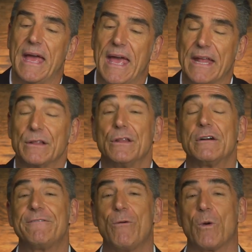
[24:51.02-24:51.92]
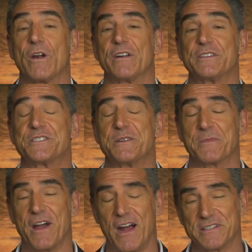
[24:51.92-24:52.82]
and look for some
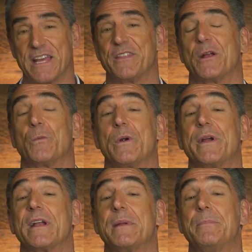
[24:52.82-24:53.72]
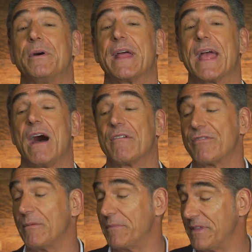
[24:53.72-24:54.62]
content there we're going to be putting out
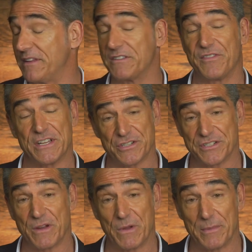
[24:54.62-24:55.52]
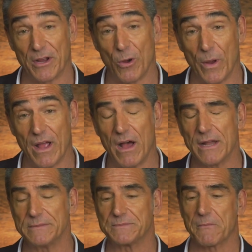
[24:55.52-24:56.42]
from these adventures that we've been going on